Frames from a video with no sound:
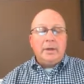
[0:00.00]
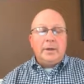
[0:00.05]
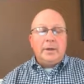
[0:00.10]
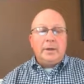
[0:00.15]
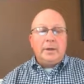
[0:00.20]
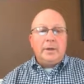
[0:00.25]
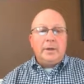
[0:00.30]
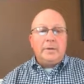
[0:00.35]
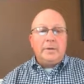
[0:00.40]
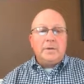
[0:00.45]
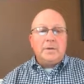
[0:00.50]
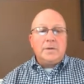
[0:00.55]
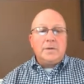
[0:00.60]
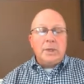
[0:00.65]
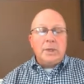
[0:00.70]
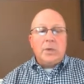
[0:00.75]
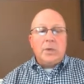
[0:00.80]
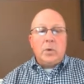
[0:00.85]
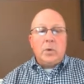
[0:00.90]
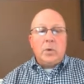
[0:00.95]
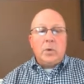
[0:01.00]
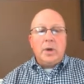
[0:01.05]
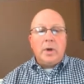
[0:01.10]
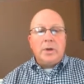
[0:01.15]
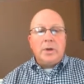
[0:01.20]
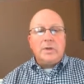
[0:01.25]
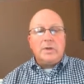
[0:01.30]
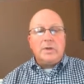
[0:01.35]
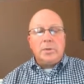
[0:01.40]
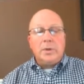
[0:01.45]
to be quite
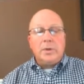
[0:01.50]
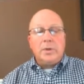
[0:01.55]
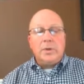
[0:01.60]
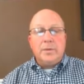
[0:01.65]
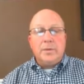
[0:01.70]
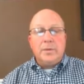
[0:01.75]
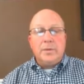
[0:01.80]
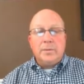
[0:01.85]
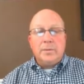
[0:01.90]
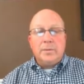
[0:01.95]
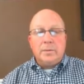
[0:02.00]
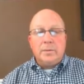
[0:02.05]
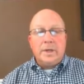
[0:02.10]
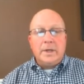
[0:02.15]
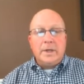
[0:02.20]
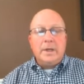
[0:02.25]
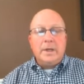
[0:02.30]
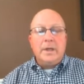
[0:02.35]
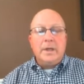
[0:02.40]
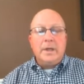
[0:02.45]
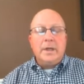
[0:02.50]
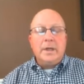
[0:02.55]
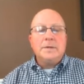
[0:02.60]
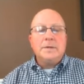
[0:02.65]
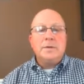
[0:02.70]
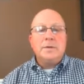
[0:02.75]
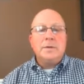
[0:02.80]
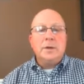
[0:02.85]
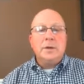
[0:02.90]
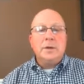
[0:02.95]
honest with you, they can
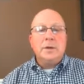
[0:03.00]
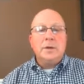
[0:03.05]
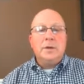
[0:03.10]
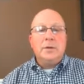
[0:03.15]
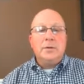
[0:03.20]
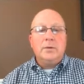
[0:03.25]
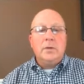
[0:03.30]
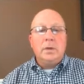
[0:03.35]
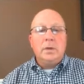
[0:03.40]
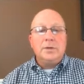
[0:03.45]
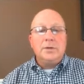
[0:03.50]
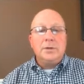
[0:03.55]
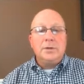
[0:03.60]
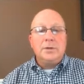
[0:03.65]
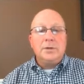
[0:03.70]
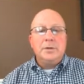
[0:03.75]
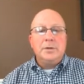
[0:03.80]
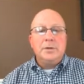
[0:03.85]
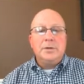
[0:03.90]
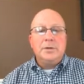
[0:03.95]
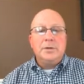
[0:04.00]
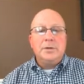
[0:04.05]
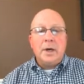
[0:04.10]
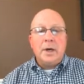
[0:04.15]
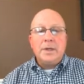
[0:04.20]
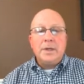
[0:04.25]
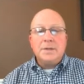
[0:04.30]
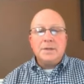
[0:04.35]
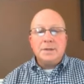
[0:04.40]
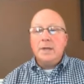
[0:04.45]
answer that question
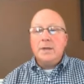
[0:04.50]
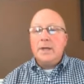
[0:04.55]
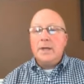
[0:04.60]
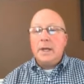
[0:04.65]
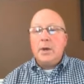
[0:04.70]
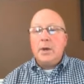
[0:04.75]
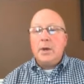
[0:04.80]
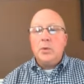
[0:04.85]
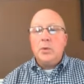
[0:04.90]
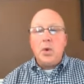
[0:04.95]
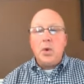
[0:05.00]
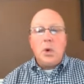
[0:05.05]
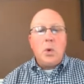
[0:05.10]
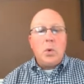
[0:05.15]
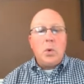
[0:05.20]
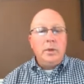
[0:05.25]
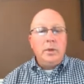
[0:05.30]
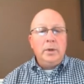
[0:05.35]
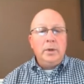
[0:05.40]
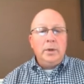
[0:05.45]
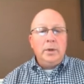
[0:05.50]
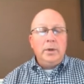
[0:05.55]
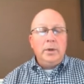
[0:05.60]
honestly now, no.